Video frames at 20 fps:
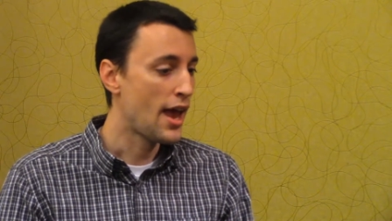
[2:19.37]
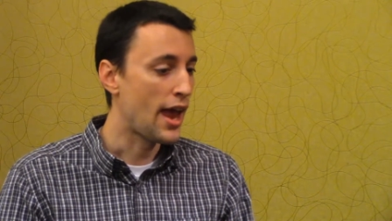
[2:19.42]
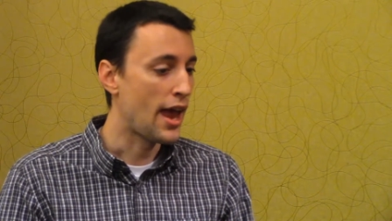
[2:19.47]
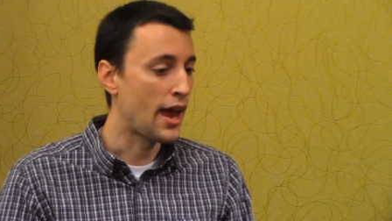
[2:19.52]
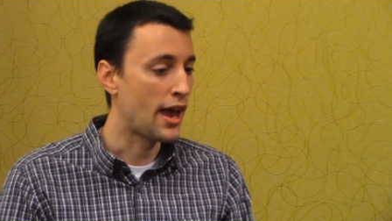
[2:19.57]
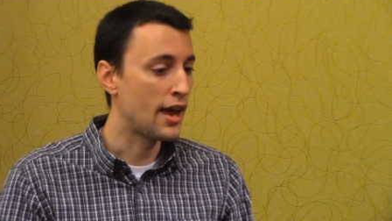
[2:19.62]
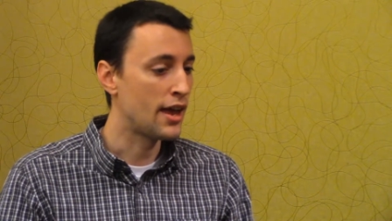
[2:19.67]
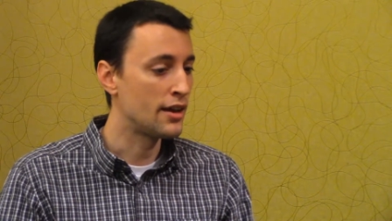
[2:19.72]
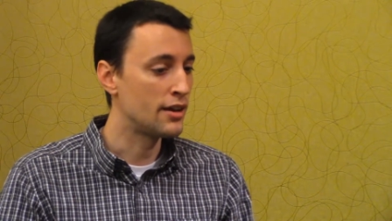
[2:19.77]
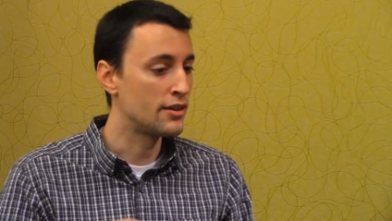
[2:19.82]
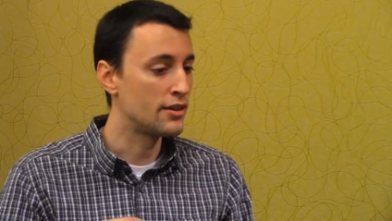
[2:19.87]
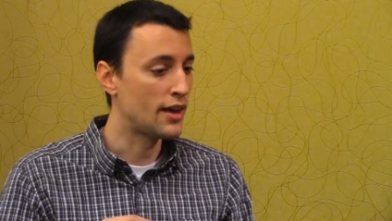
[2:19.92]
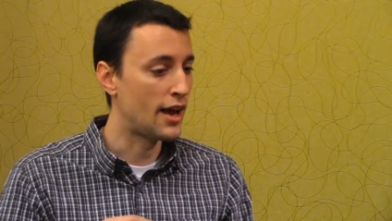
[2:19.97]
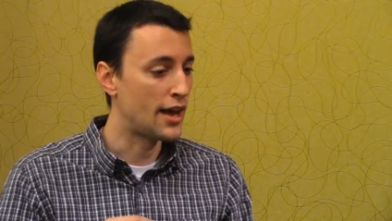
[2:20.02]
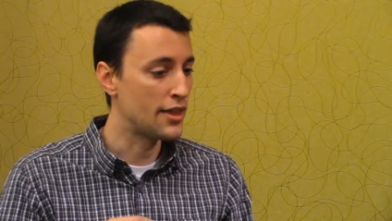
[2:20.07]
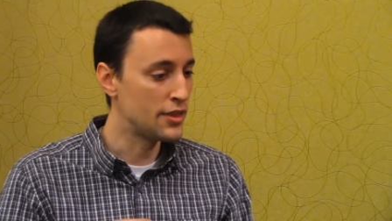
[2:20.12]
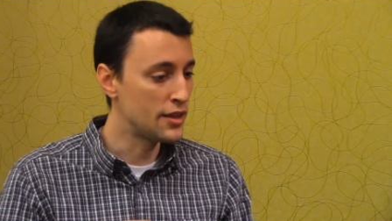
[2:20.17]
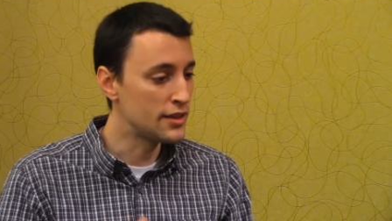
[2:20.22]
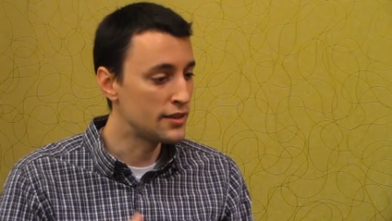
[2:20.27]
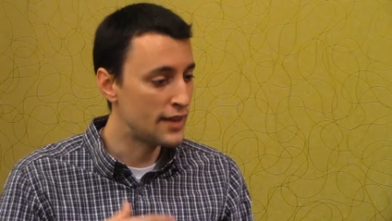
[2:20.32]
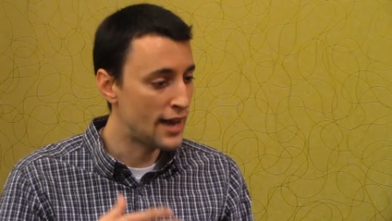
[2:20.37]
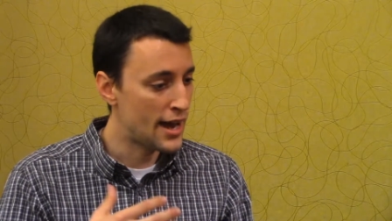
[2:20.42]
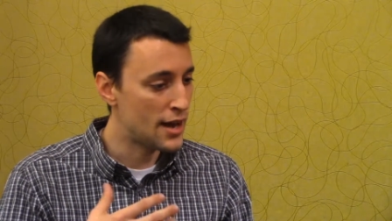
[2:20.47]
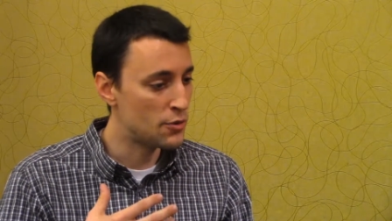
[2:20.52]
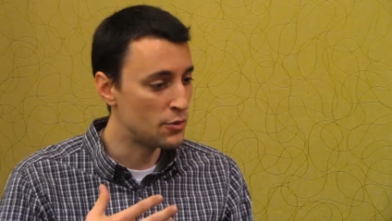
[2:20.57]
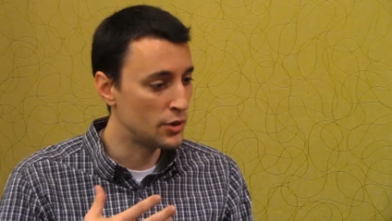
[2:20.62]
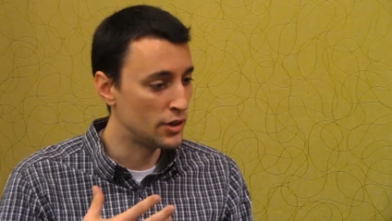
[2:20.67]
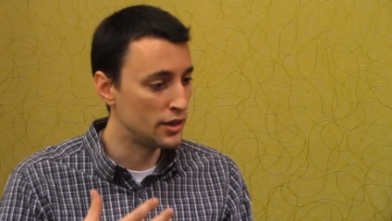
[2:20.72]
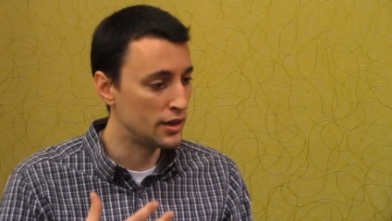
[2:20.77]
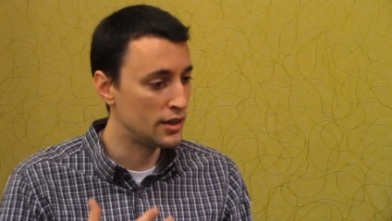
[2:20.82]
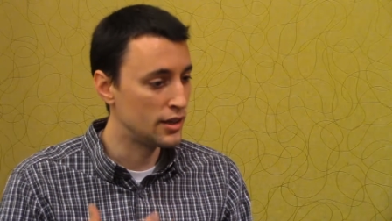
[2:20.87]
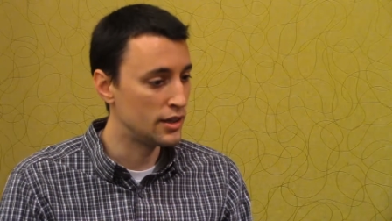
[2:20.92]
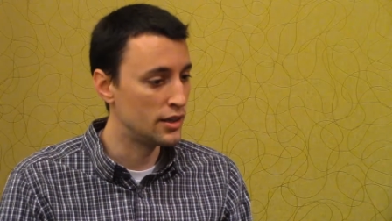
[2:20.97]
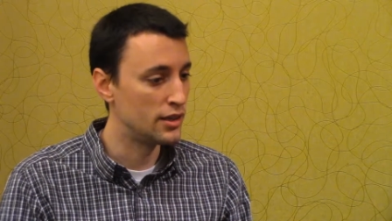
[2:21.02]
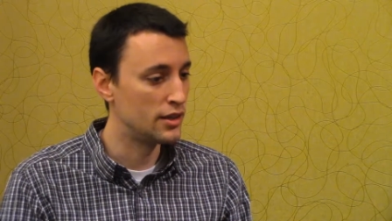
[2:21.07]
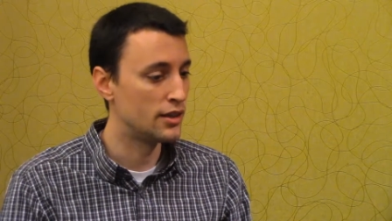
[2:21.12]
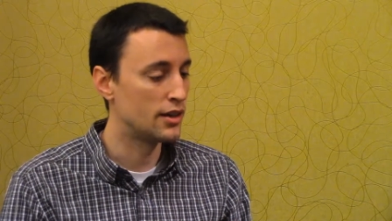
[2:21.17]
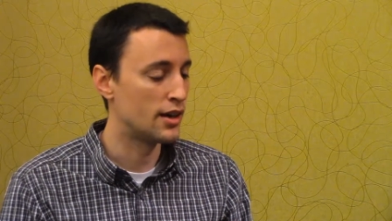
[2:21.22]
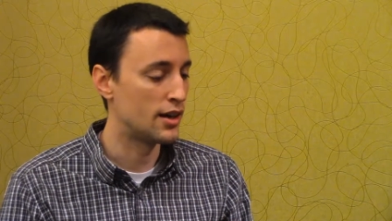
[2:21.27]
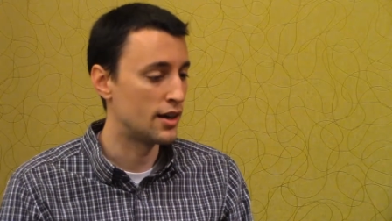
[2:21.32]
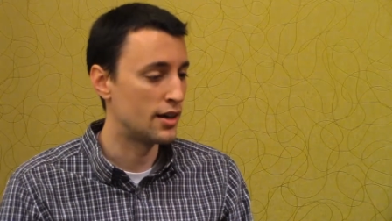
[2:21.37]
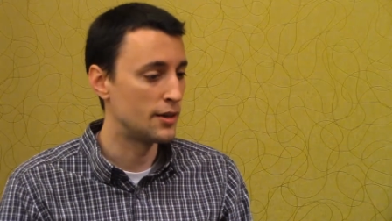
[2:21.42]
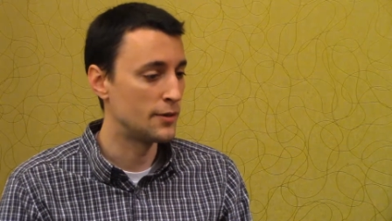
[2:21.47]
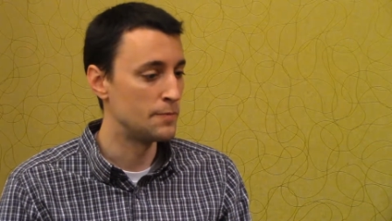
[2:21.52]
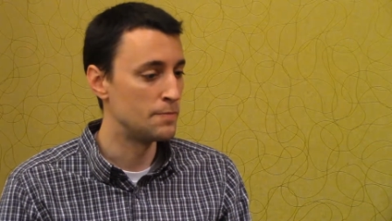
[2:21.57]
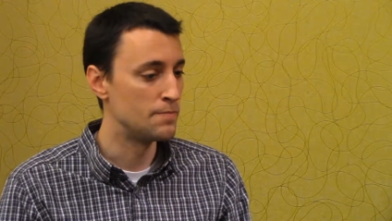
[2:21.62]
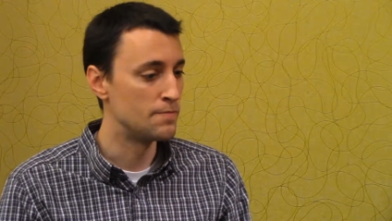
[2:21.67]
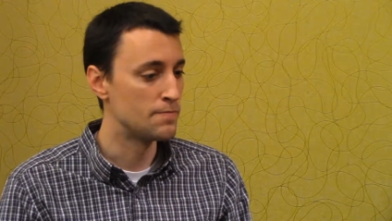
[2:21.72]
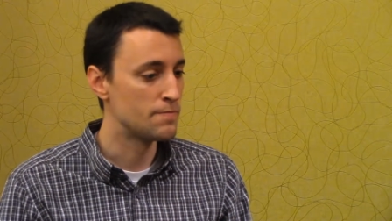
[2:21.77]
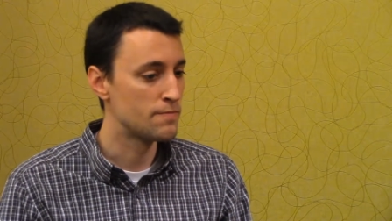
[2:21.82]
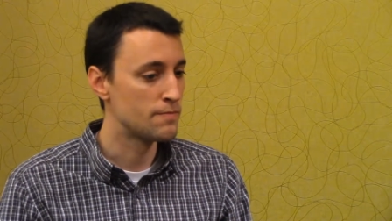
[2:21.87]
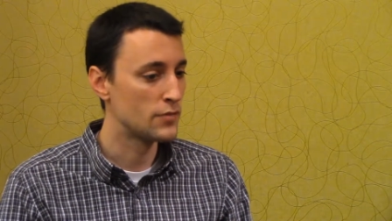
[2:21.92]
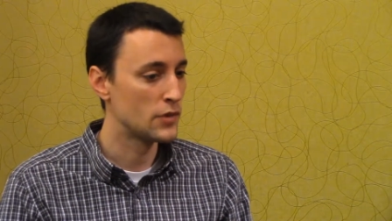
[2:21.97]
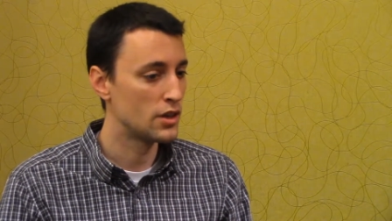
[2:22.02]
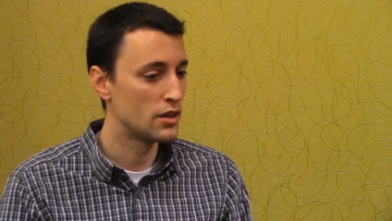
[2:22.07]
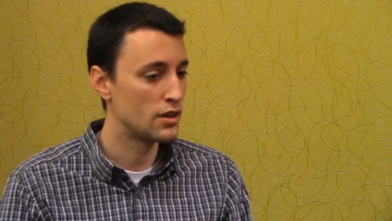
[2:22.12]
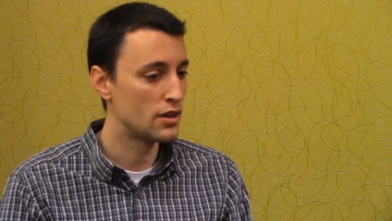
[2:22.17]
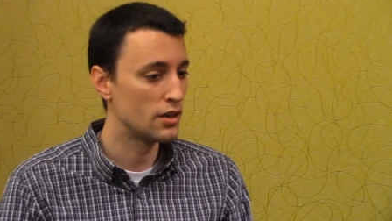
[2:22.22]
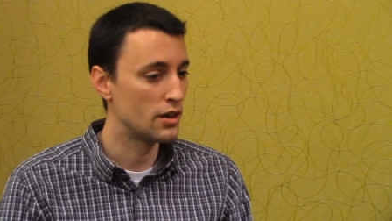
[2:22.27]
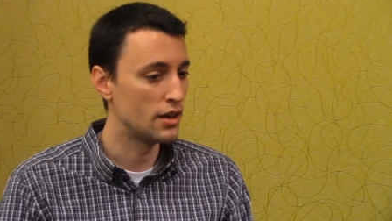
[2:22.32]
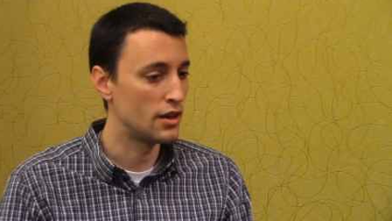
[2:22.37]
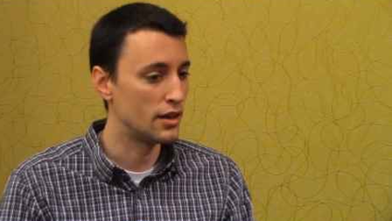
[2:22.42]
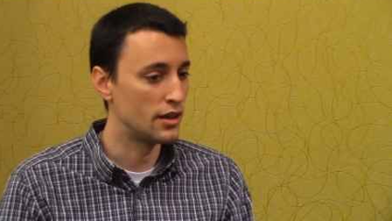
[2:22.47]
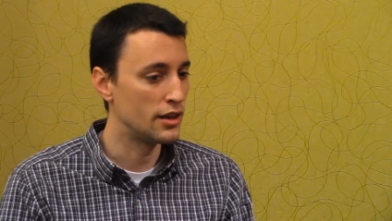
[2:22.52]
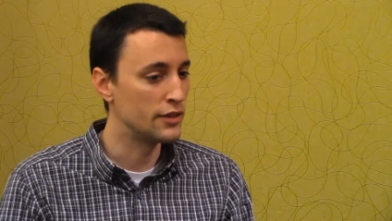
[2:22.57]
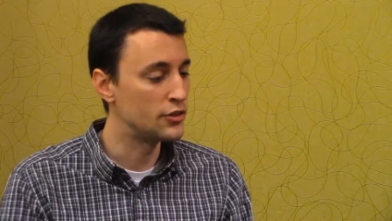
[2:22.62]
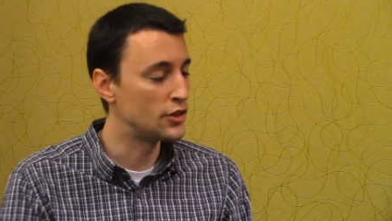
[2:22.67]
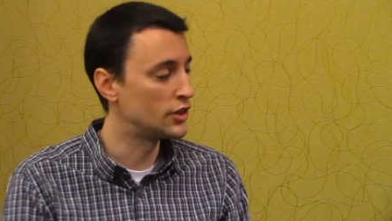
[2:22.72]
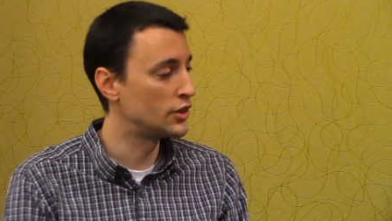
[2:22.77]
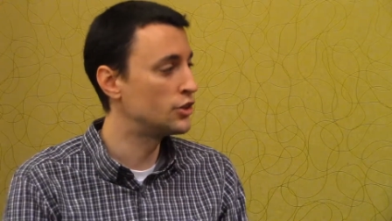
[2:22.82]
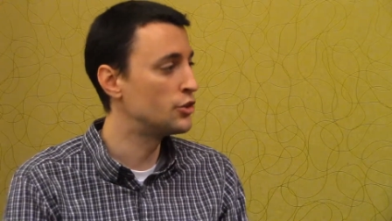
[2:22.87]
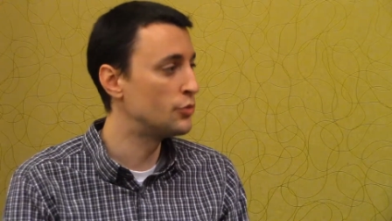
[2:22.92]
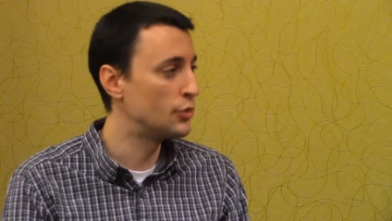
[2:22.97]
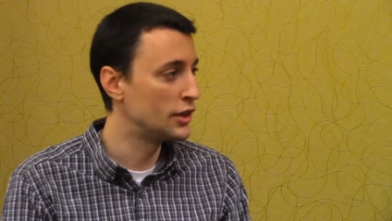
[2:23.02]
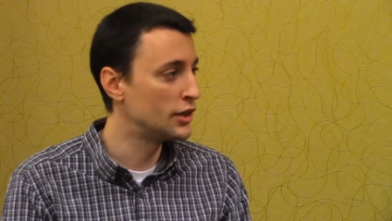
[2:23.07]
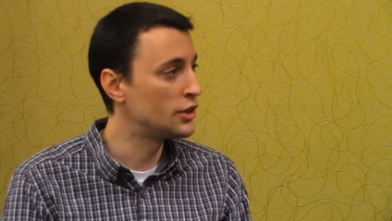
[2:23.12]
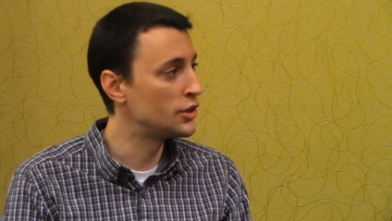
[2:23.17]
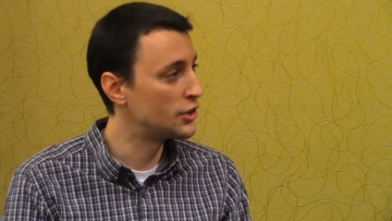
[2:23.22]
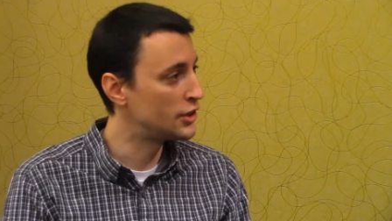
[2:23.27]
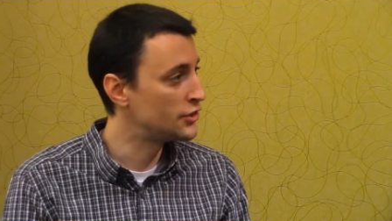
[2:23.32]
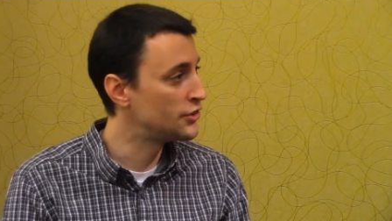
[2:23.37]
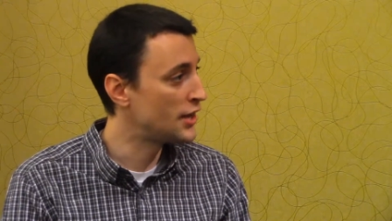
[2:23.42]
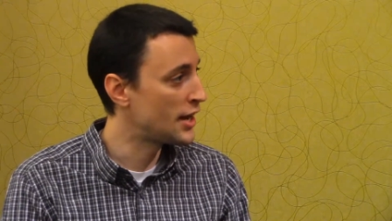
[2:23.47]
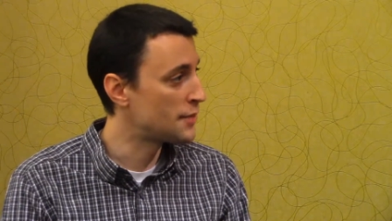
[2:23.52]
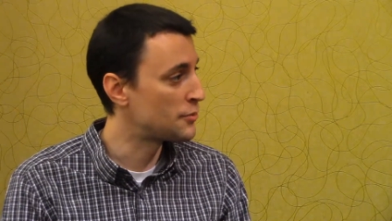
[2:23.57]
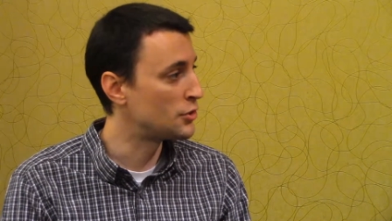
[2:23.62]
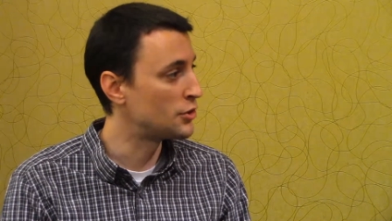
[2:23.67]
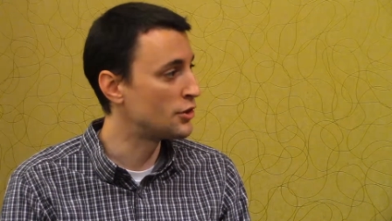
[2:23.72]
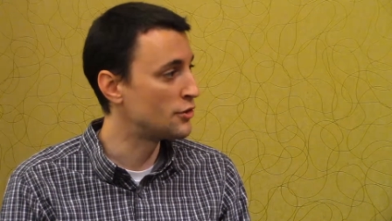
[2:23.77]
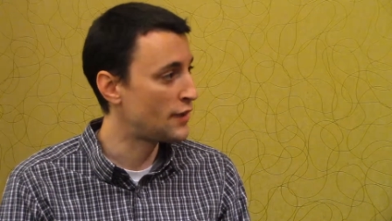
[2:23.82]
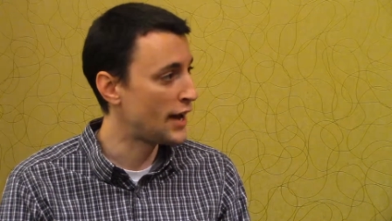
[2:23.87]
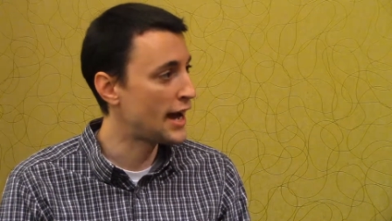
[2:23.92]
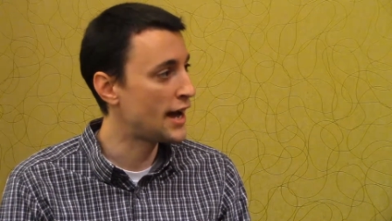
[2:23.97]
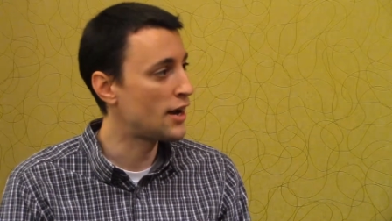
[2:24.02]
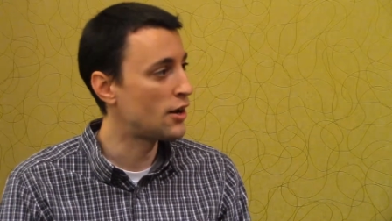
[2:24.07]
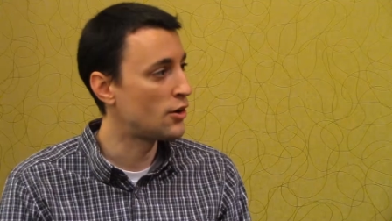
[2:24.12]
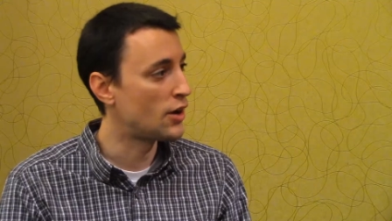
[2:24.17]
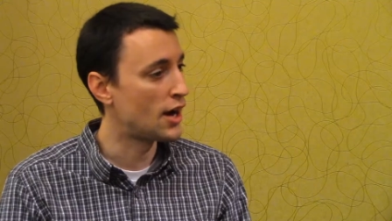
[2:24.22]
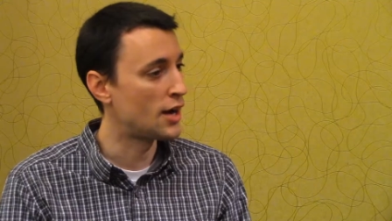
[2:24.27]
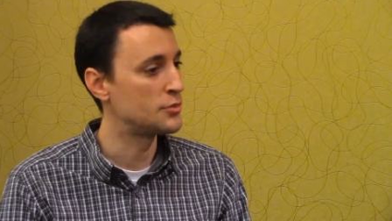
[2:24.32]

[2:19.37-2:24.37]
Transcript: And I think that really um, uh, gives a good, really good example of how yeah.